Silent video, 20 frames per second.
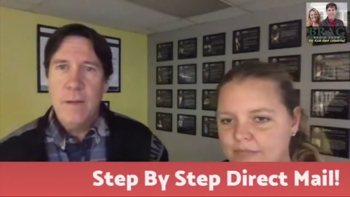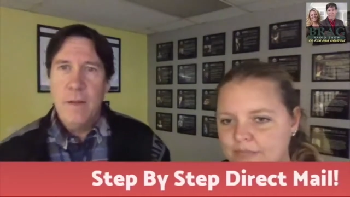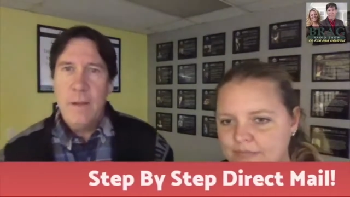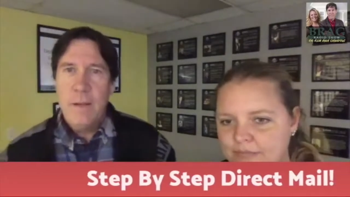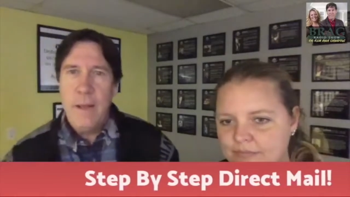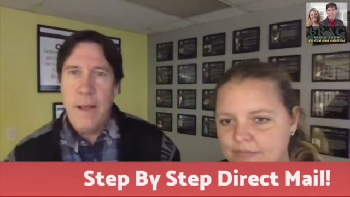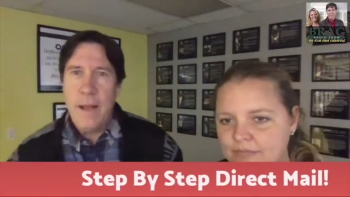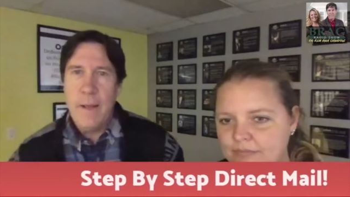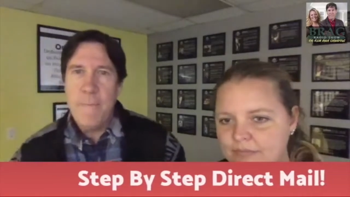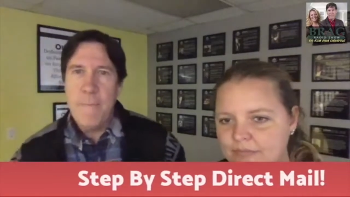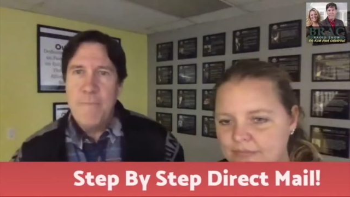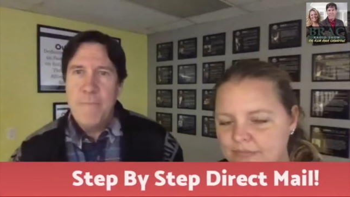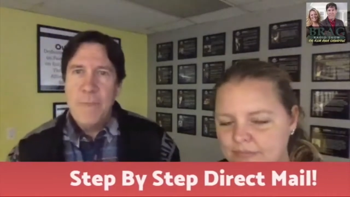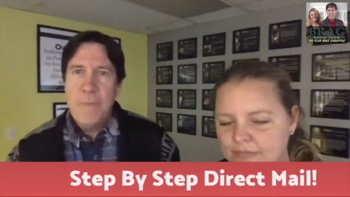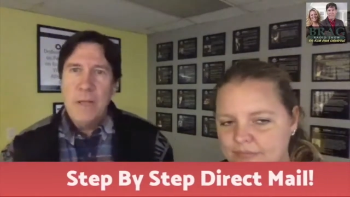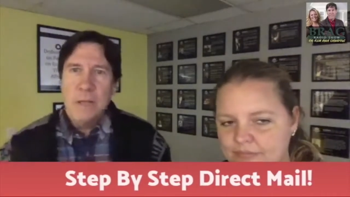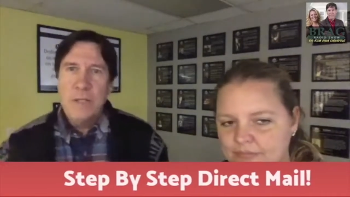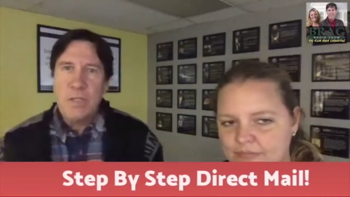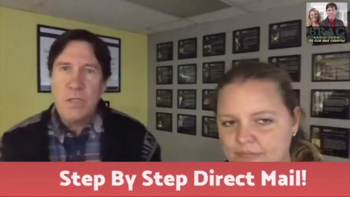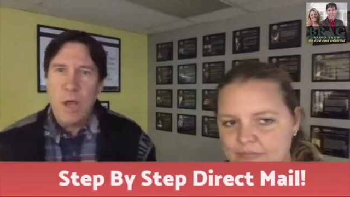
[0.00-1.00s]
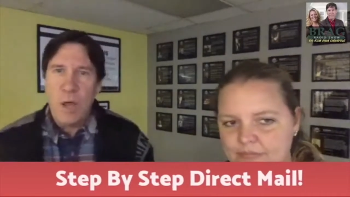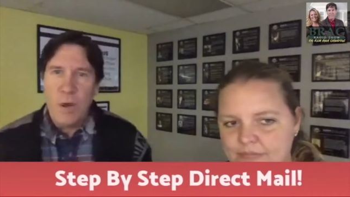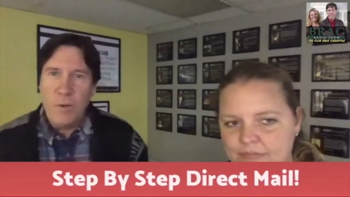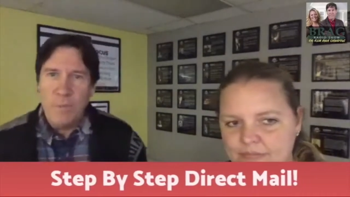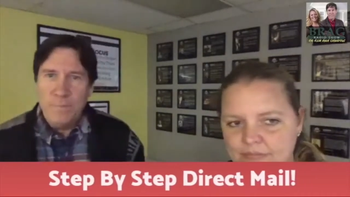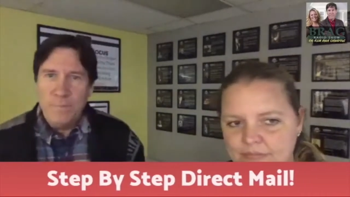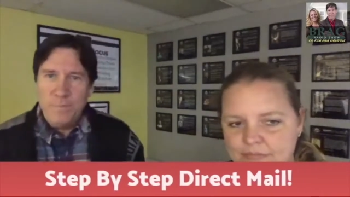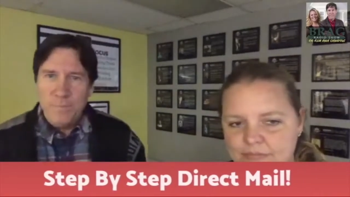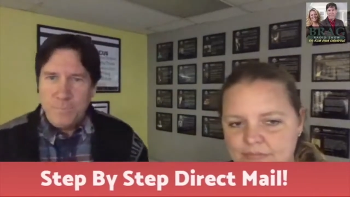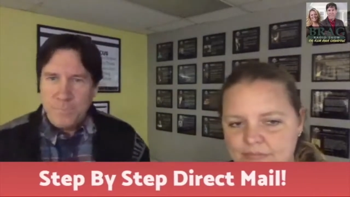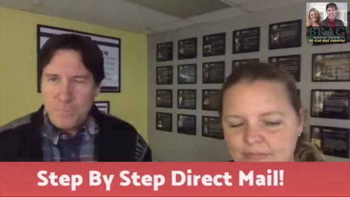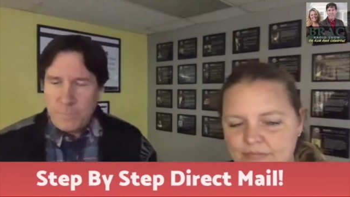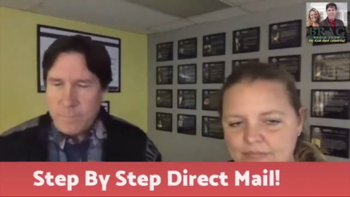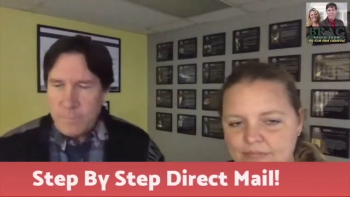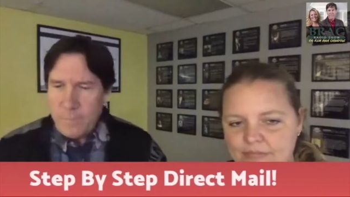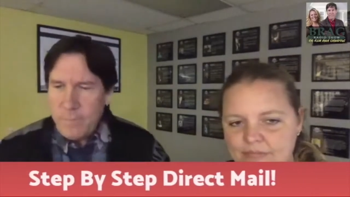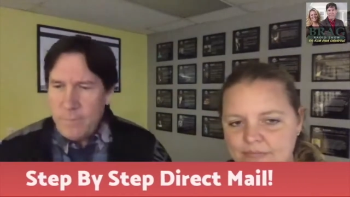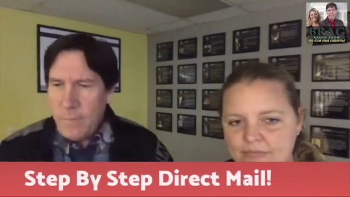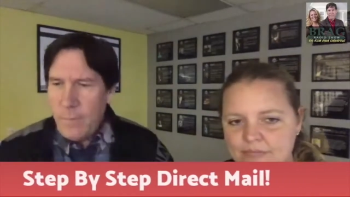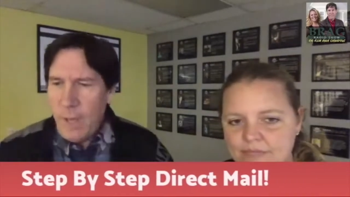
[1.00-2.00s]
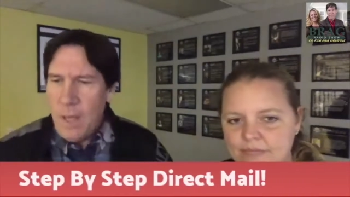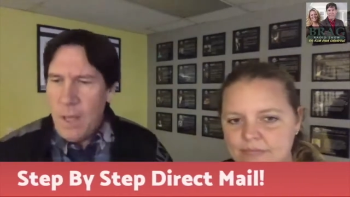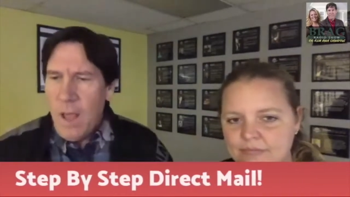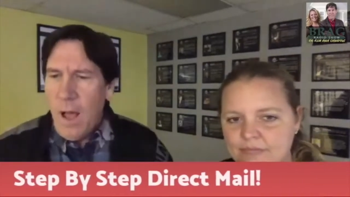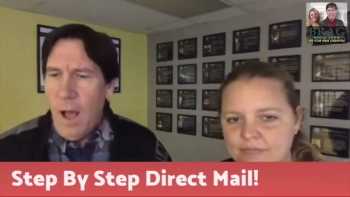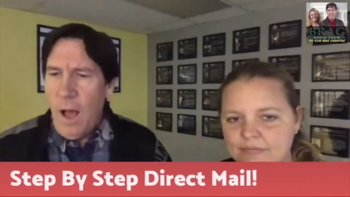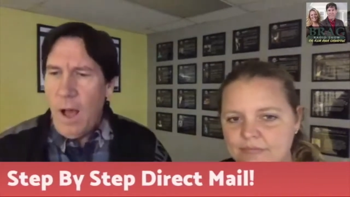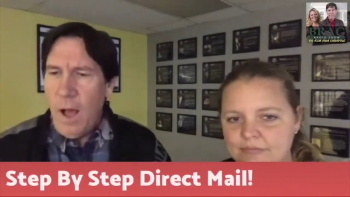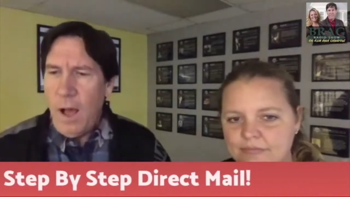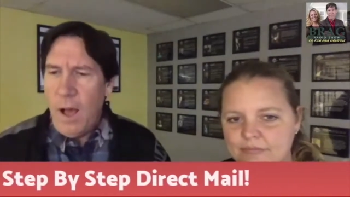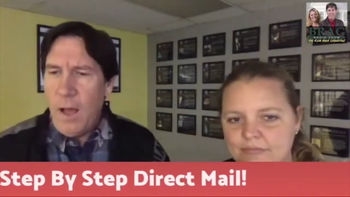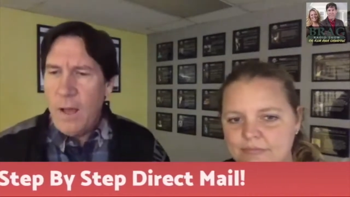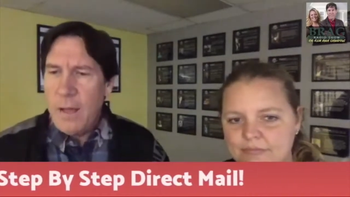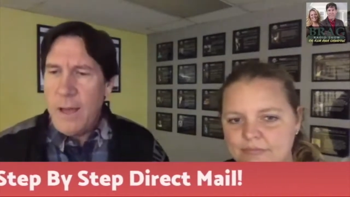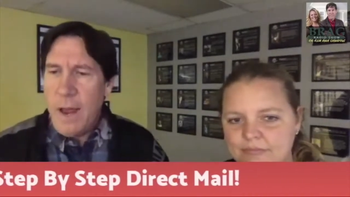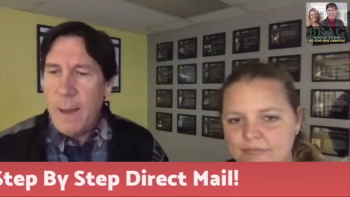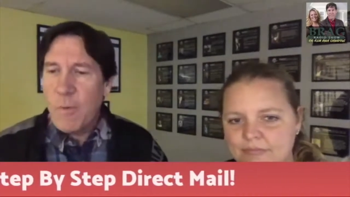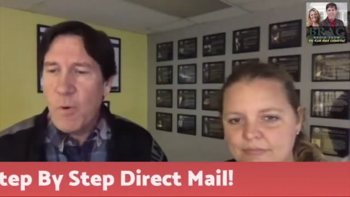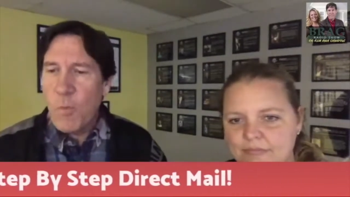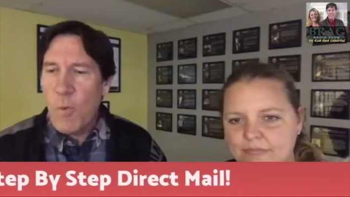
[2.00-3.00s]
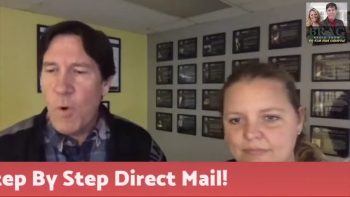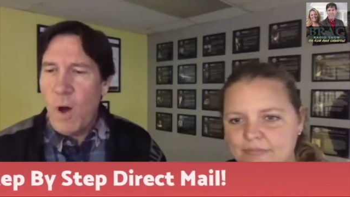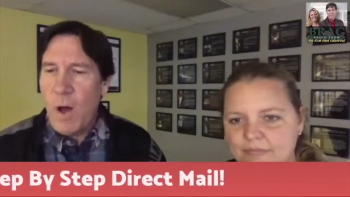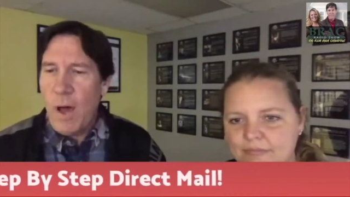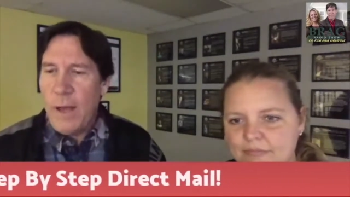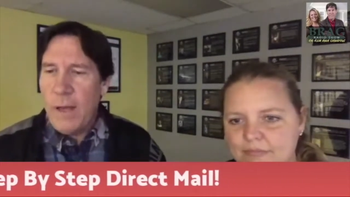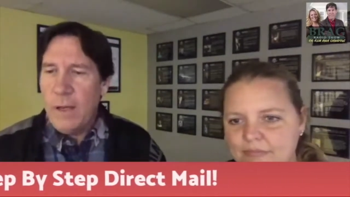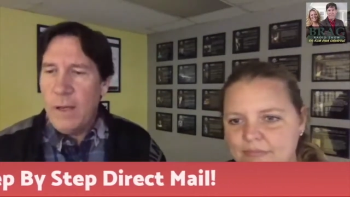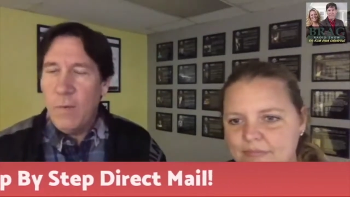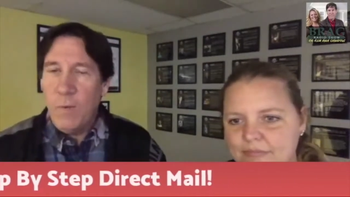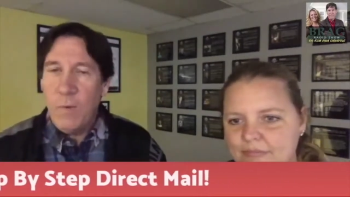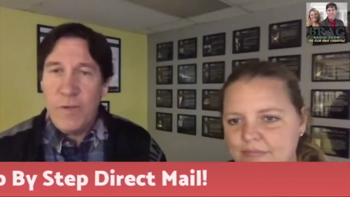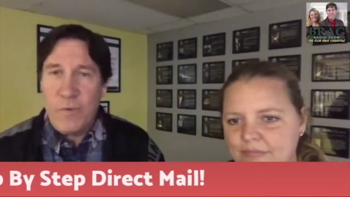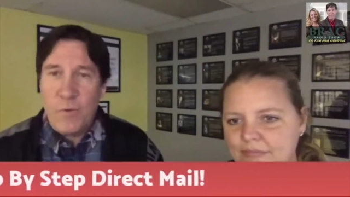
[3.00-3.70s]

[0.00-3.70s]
Speaker 1: Yeah. So uh, number one, with